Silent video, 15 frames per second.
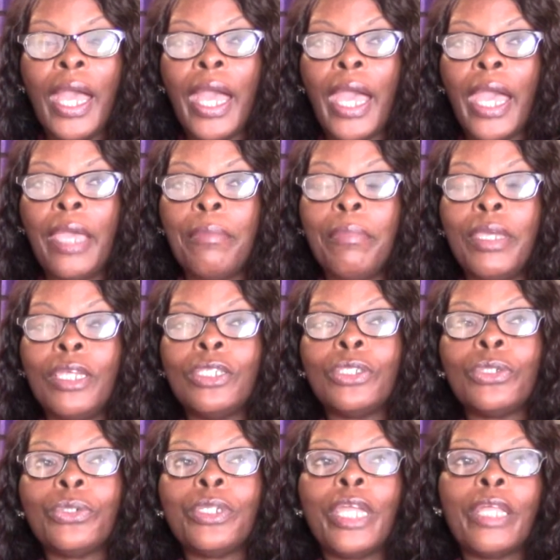I make
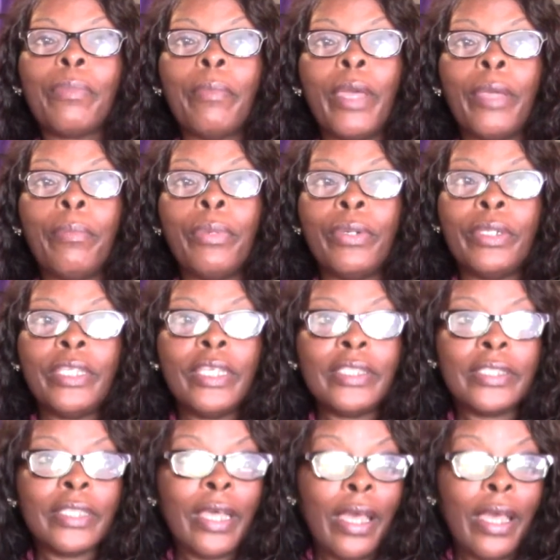sure that my body is